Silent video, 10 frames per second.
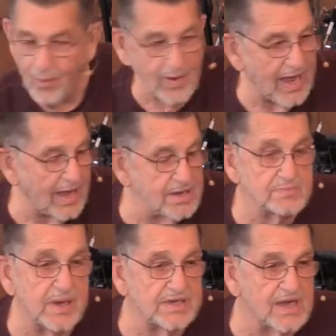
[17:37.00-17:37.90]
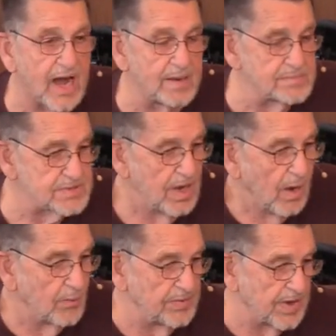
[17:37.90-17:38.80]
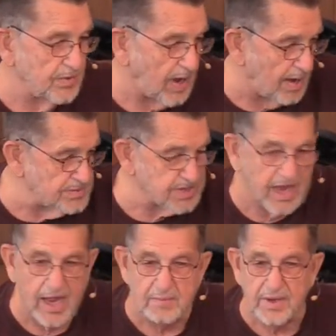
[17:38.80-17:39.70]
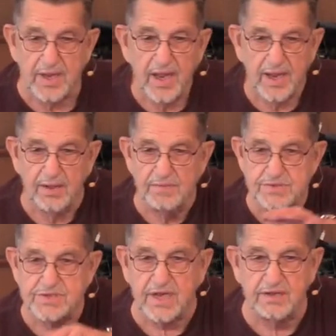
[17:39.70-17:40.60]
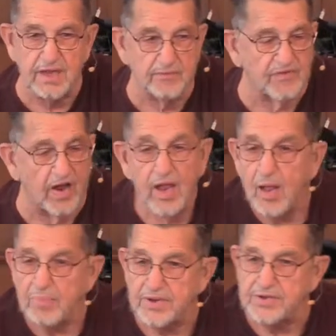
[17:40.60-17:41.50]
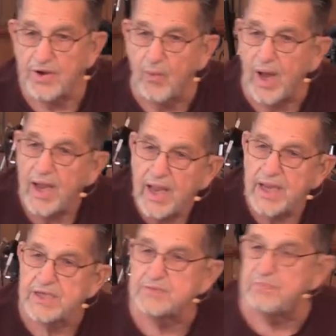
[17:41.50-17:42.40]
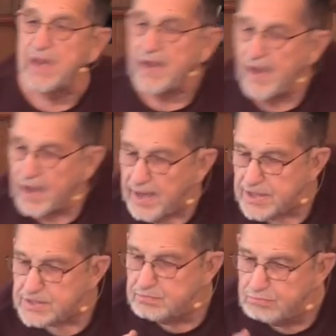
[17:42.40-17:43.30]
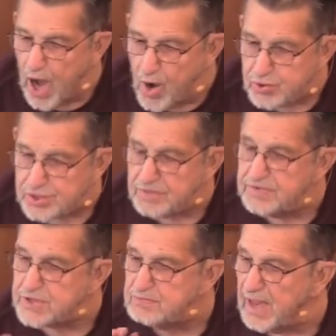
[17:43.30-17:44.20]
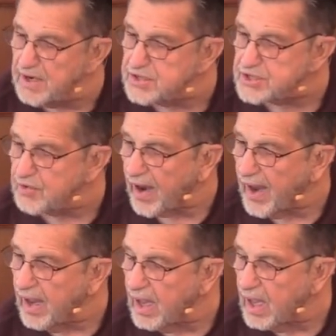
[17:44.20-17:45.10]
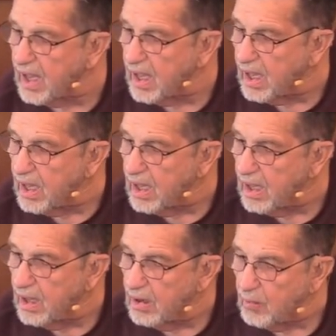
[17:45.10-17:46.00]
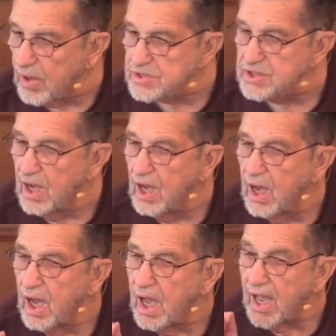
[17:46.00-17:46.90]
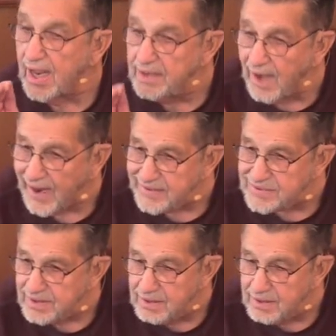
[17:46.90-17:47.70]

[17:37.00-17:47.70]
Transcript: oh, we had his big times when the crowds came and healed the sick and they were falling. But you know what? His big, his most of his ministry was at night